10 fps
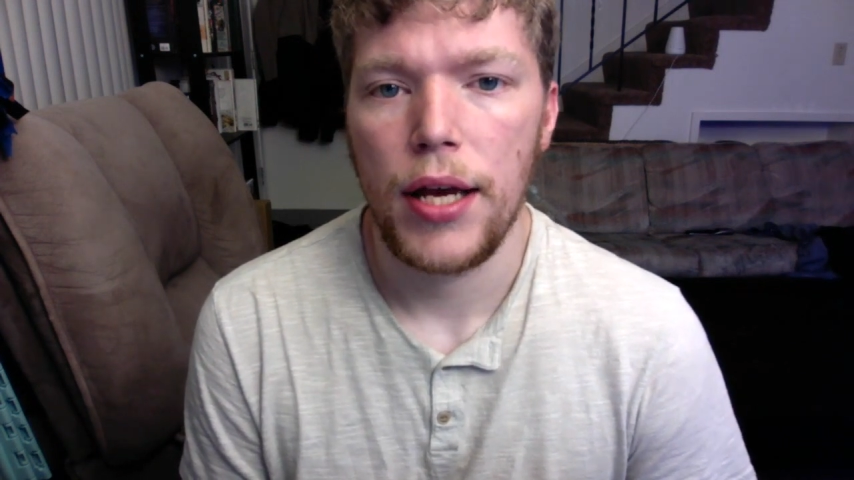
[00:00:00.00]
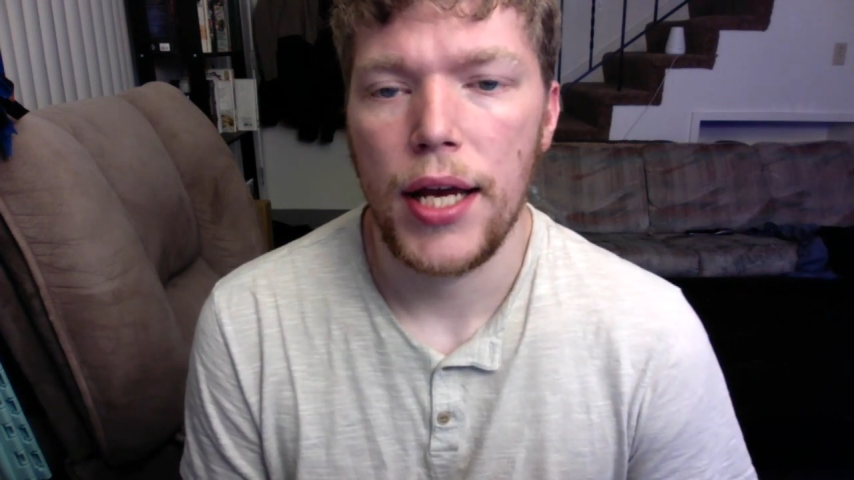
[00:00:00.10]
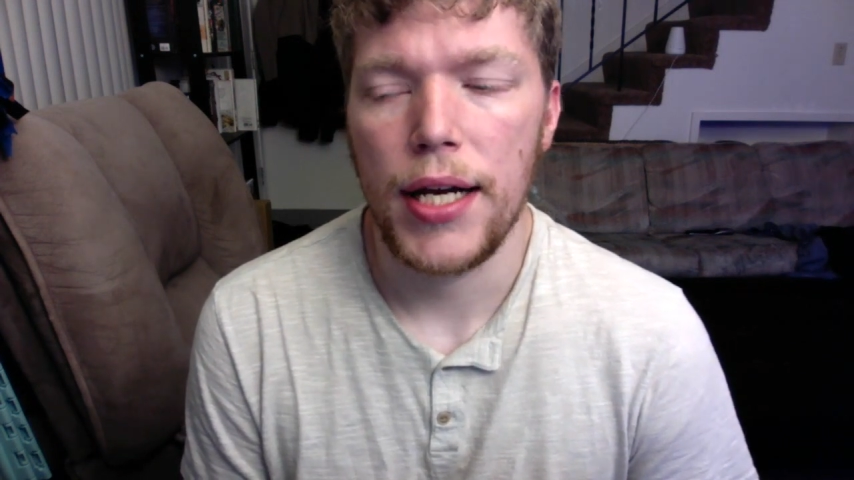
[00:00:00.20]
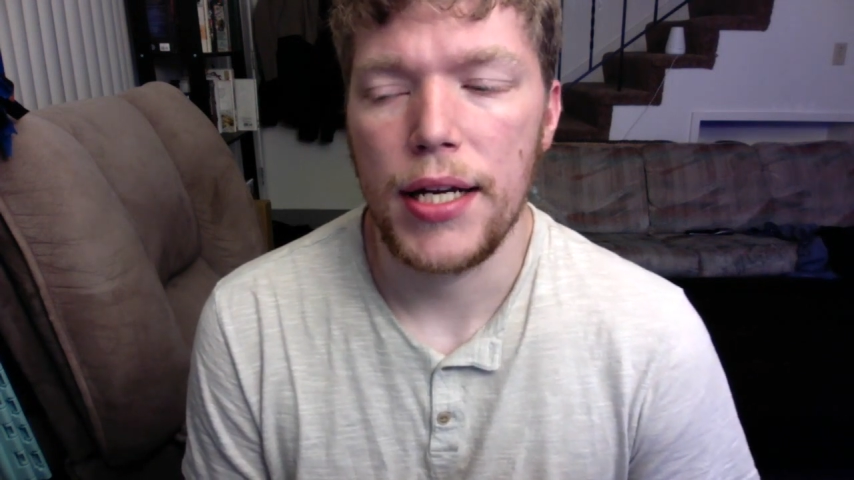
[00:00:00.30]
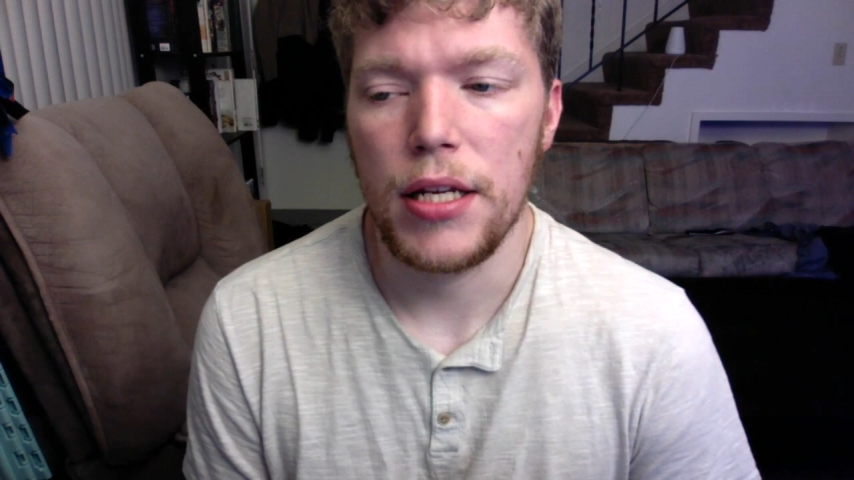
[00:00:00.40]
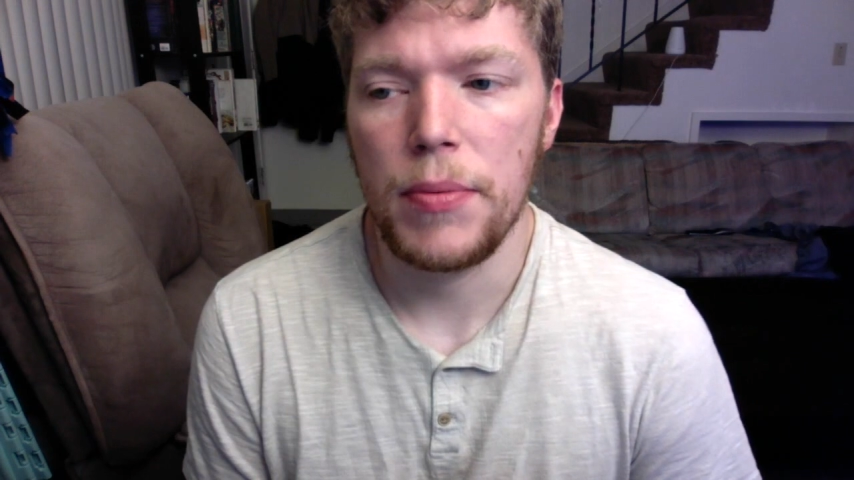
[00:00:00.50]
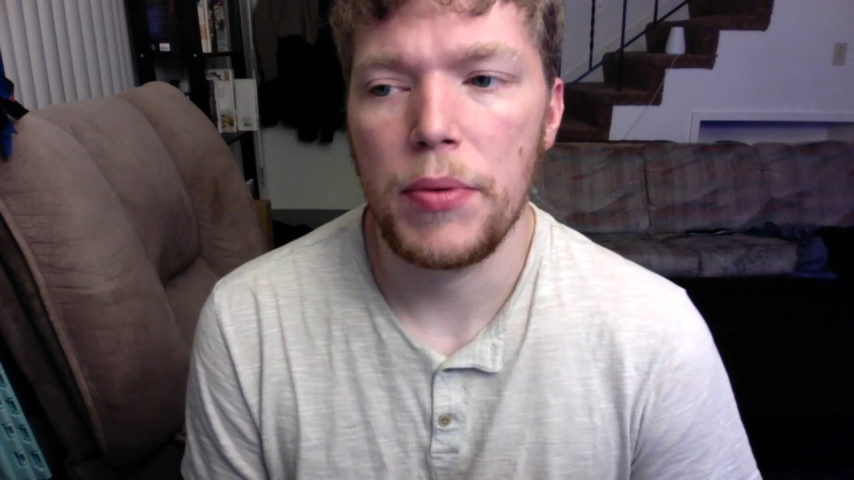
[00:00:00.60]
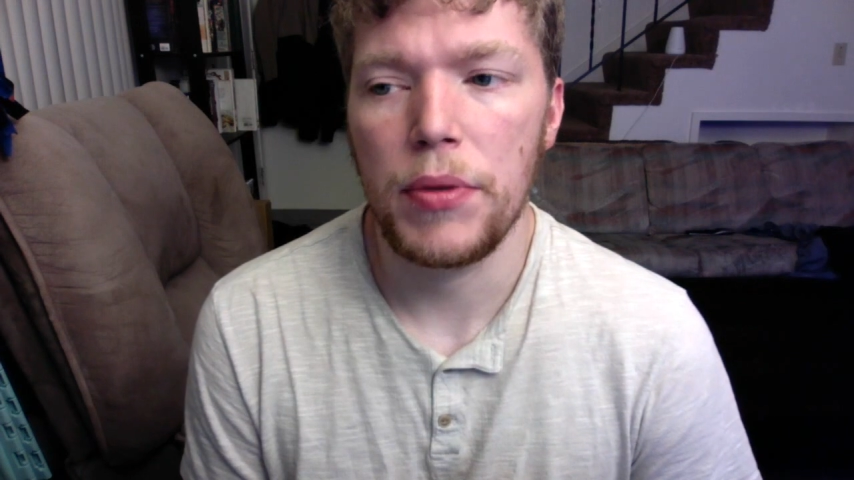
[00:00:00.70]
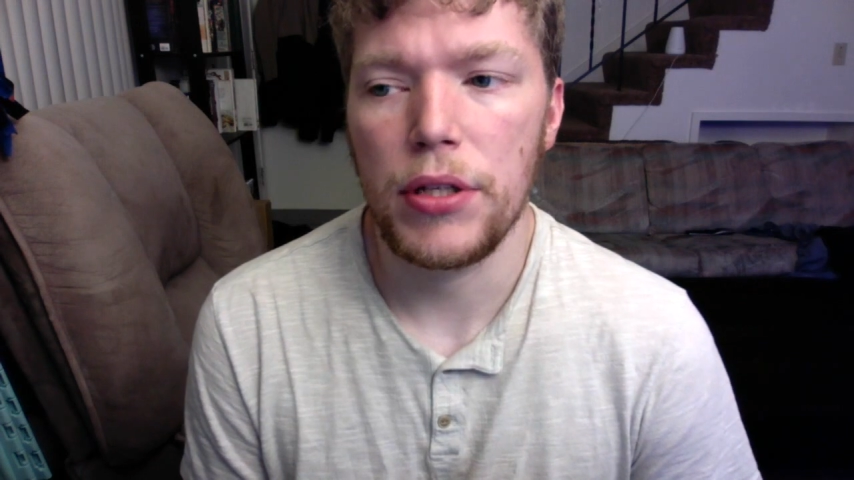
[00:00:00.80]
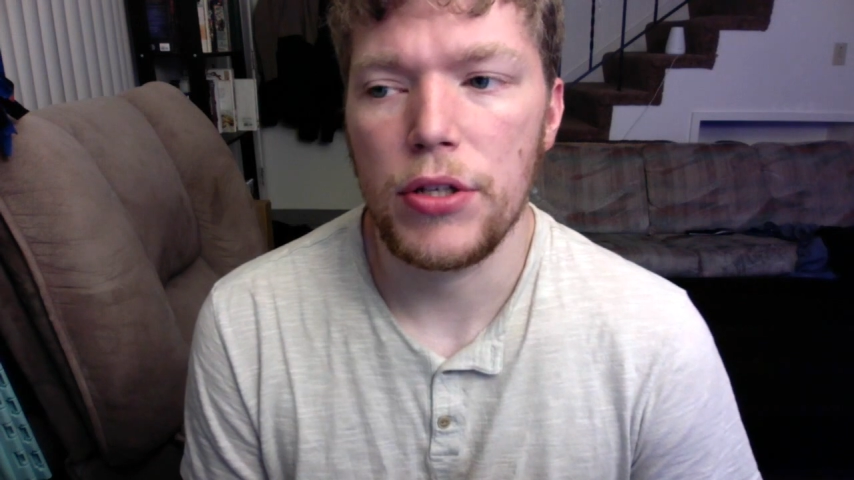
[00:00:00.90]
And I need to be
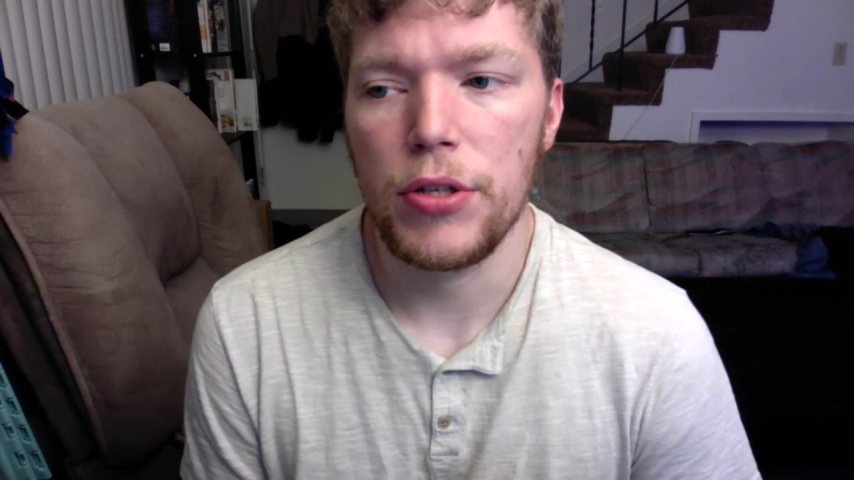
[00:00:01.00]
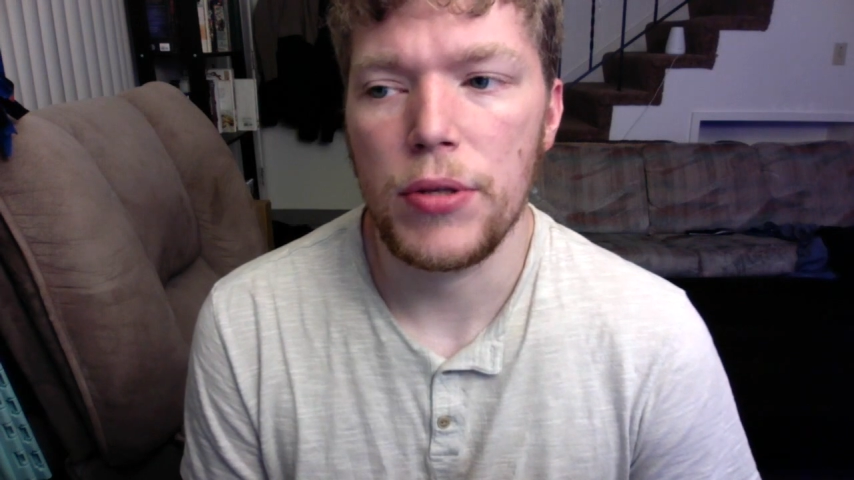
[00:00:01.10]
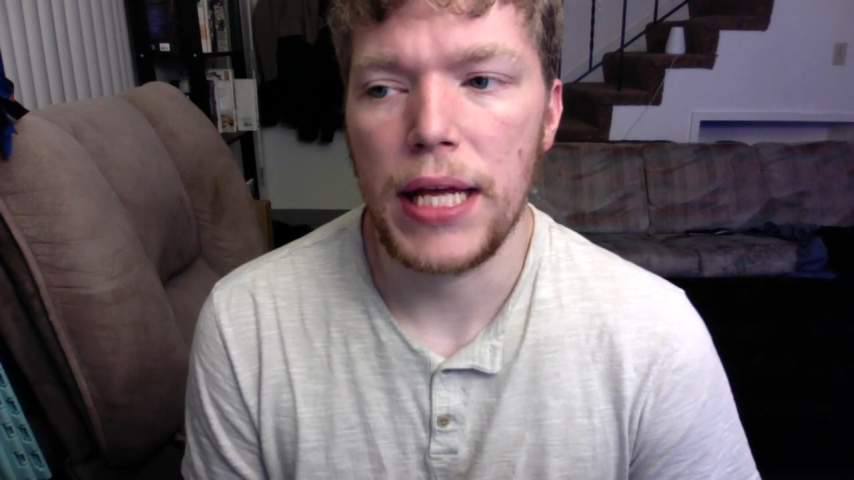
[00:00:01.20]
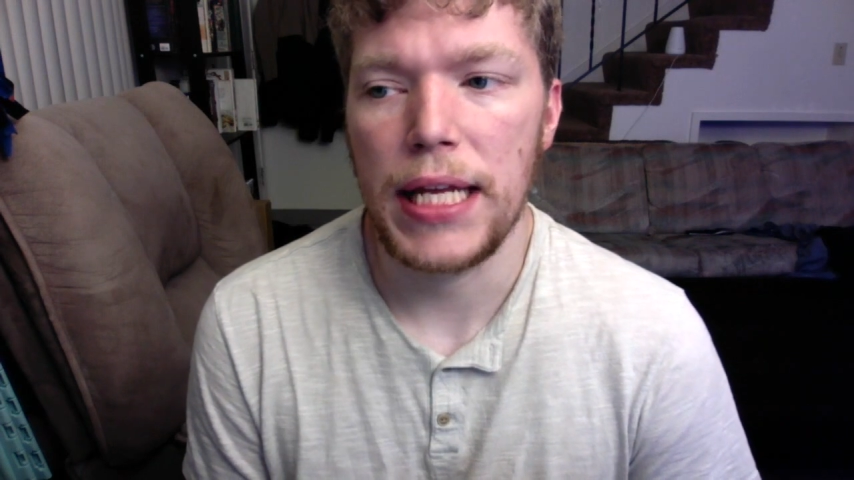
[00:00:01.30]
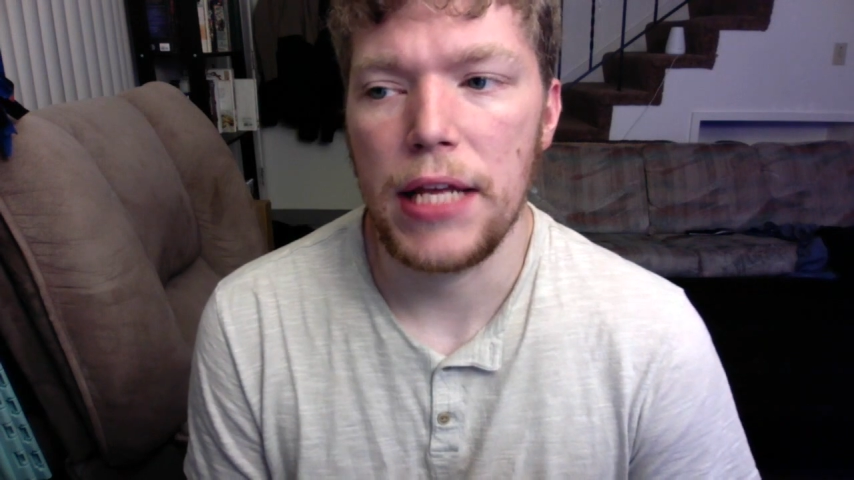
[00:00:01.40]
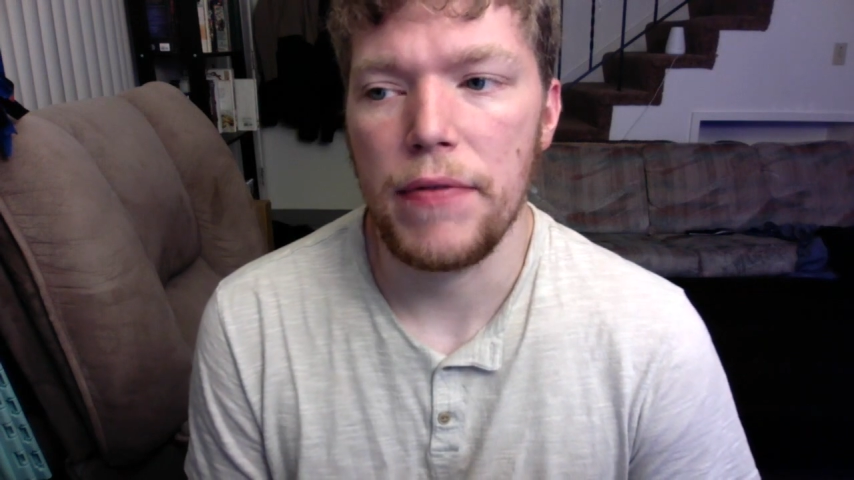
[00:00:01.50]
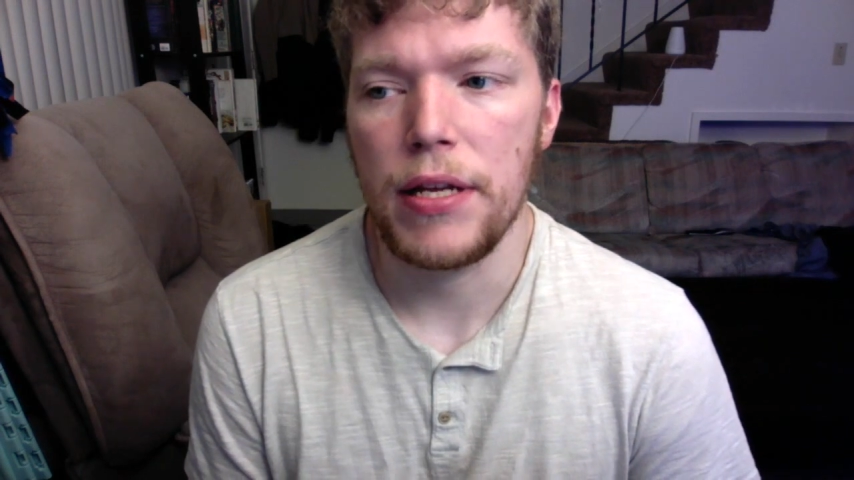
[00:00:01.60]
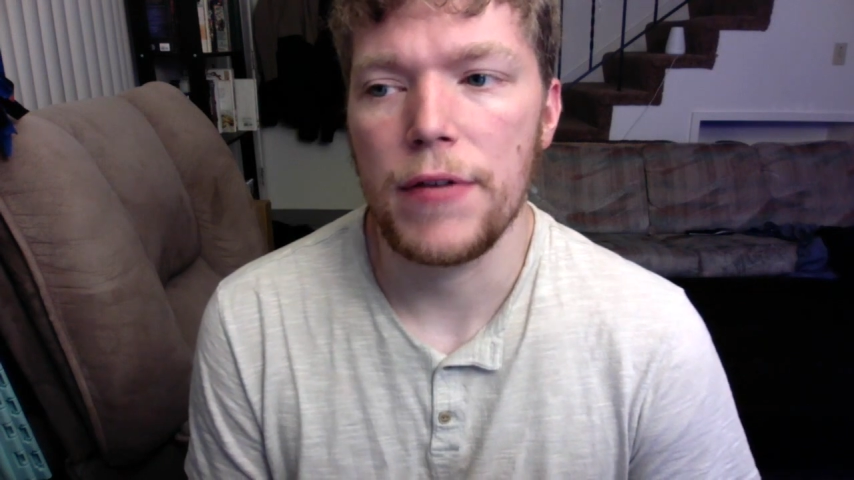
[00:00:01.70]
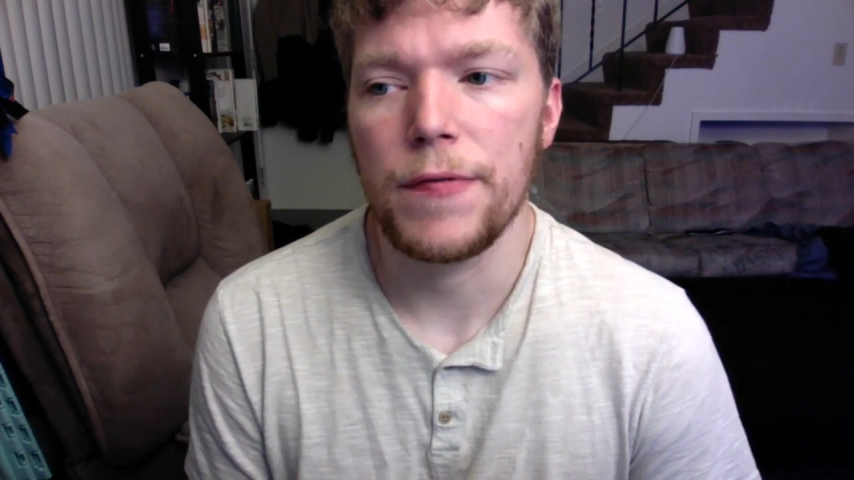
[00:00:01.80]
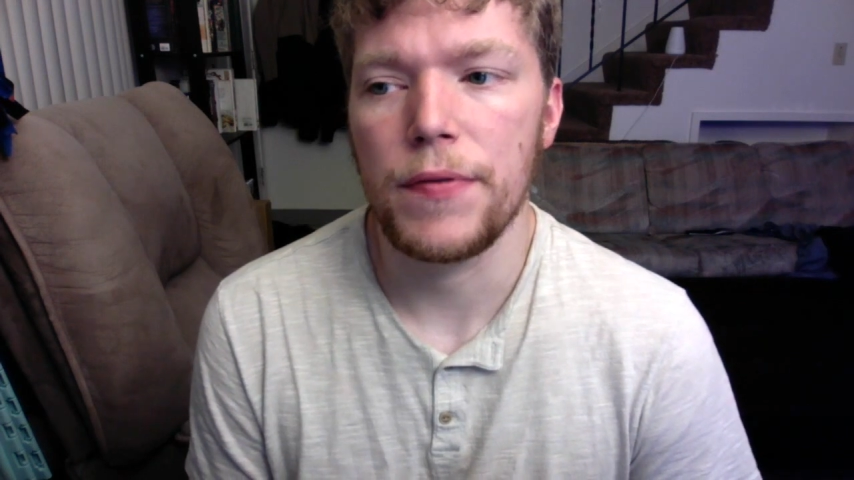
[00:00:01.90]
willing to do that even
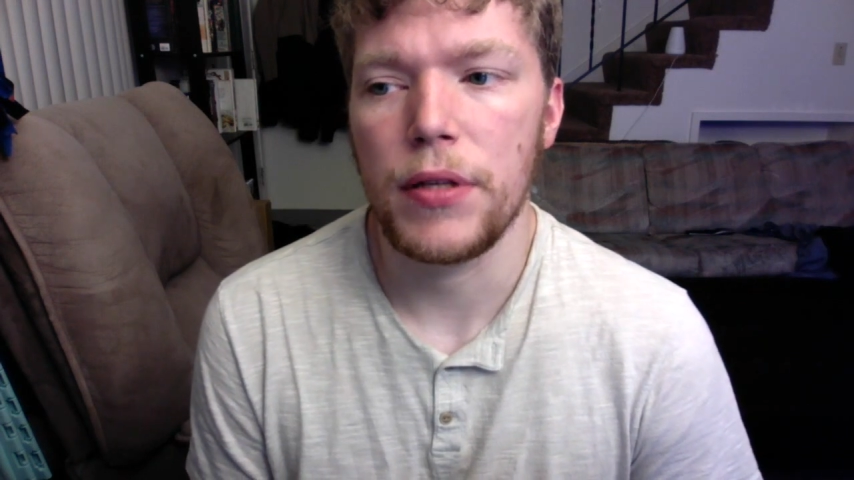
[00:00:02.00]
if